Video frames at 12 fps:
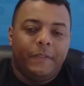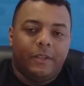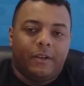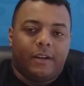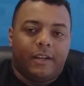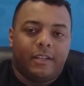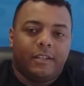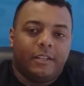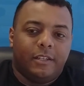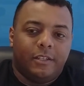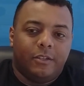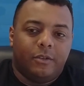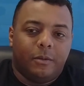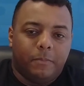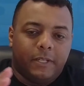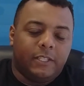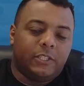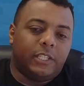all right, you could
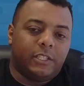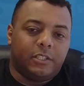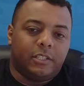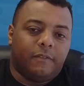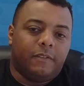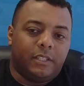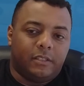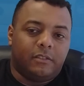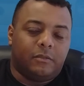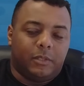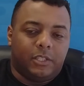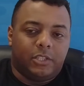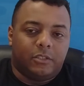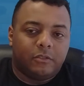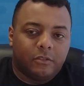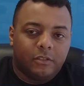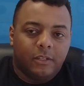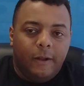potentially get yourself into some
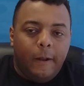issues.